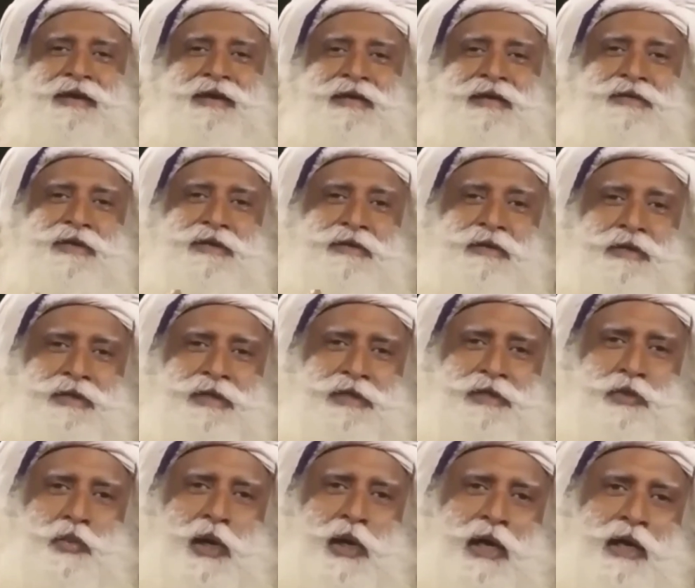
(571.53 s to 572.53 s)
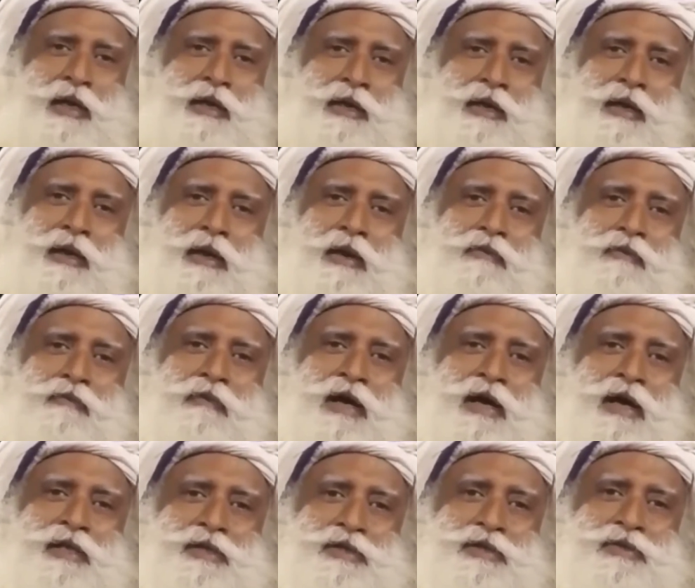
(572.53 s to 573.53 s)
So this is why,
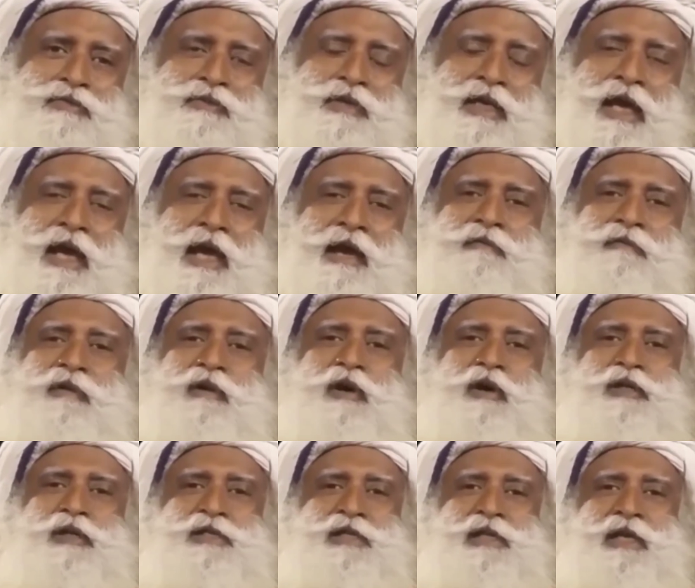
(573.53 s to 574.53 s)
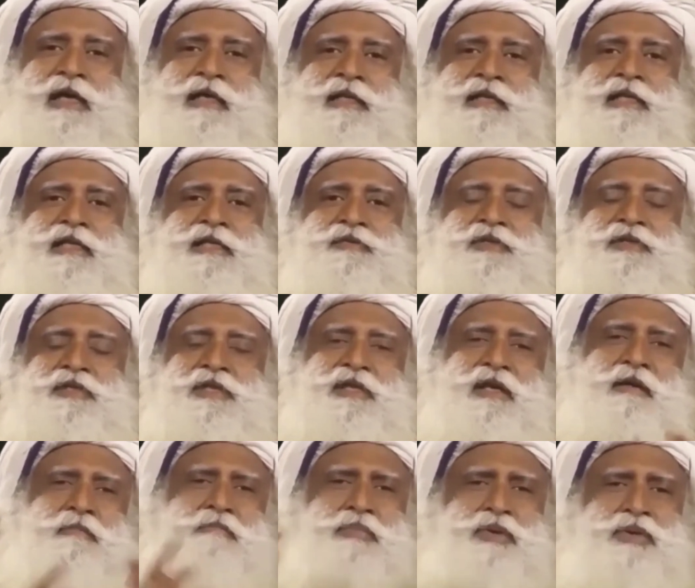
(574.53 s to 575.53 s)
once we have laws like these which are
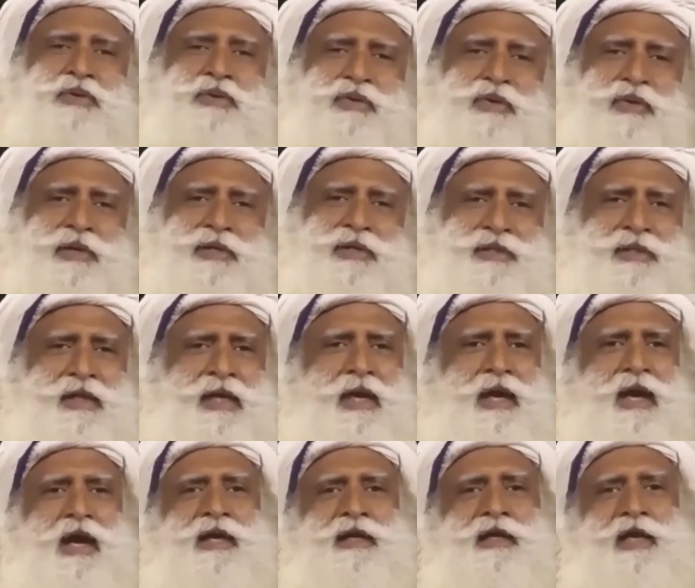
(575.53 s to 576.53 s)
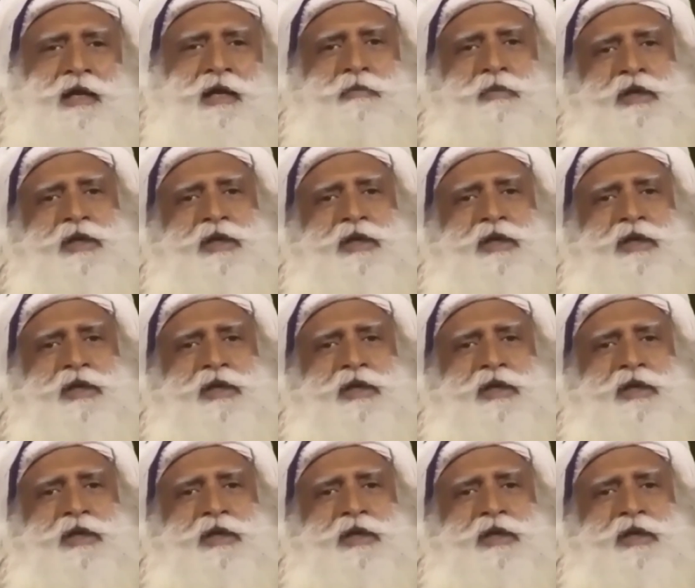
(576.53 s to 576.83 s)
ambiguous and can be